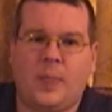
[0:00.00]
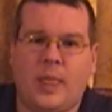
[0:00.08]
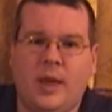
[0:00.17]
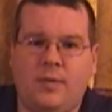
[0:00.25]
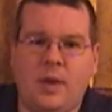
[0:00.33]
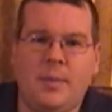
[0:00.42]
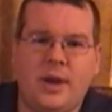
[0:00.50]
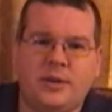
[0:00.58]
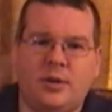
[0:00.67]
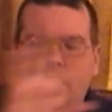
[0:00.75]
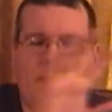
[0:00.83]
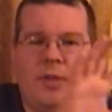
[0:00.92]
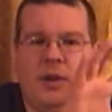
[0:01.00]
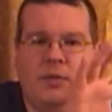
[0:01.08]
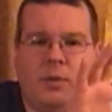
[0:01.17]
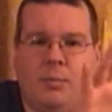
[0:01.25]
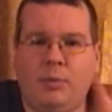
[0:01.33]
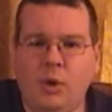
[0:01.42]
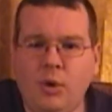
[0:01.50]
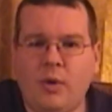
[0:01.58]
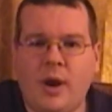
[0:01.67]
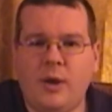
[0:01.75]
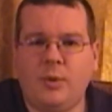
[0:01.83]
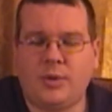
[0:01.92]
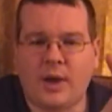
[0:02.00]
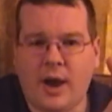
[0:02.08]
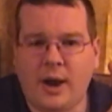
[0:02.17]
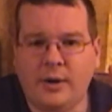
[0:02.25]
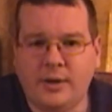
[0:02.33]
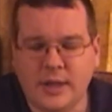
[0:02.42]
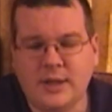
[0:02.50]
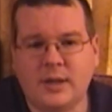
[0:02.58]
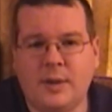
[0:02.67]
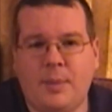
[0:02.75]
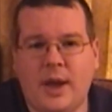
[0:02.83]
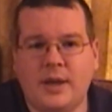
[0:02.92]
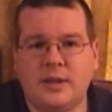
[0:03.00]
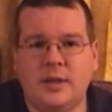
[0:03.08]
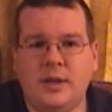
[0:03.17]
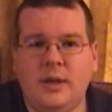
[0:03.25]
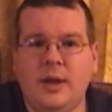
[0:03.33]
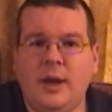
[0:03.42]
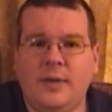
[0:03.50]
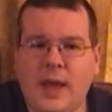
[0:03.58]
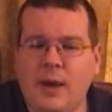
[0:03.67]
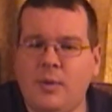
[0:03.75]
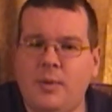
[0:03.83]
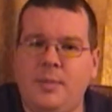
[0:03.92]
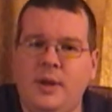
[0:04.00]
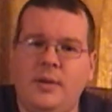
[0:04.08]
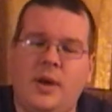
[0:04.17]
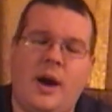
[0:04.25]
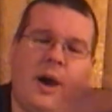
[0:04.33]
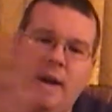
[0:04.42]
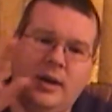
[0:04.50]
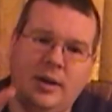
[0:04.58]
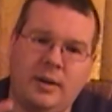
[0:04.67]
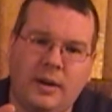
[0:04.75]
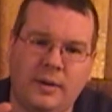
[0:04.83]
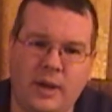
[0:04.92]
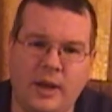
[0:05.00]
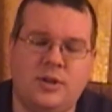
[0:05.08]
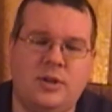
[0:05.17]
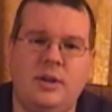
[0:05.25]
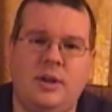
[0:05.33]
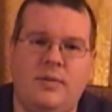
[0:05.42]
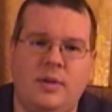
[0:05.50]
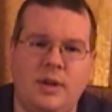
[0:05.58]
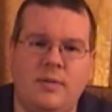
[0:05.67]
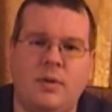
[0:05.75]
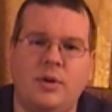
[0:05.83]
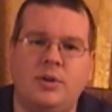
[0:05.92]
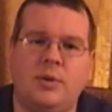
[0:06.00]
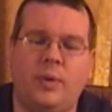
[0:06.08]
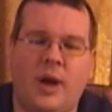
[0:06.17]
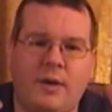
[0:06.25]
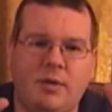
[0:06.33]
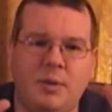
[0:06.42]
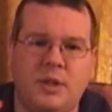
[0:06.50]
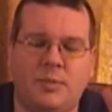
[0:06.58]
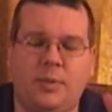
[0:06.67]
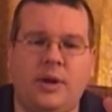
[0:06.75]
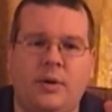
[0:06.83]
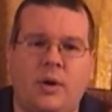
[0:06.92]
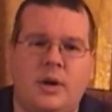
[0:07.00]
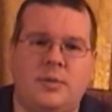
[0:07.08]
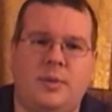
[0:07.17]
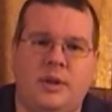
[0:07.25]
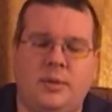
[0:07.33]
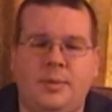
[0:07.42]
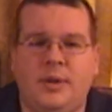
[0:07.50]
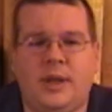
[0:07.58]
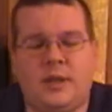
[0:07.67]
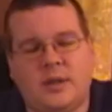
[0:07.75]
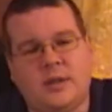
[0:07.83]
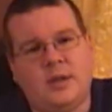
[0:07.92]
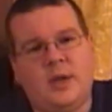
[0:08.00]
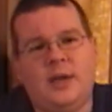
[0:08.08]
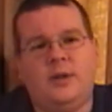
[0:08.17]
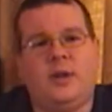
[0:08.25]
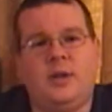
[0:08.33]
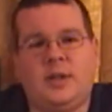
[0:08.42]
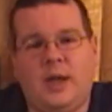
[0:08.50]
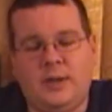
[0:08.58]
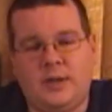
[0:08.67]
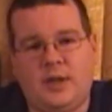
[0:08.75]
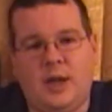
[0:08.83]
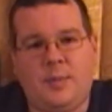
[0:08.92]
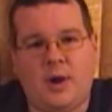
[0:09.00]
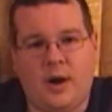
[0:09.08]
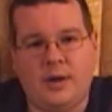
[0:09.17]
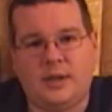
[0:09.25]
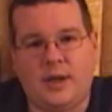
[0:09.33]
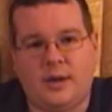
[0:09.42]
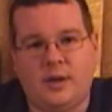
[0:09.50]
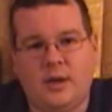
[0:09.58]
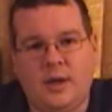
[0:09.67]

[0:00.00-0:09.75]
If they mastered everything for Blu-ray with the higher disc capacity, that would mean that high, the HD DVD version would have to be split across multiple discs to contain the same content.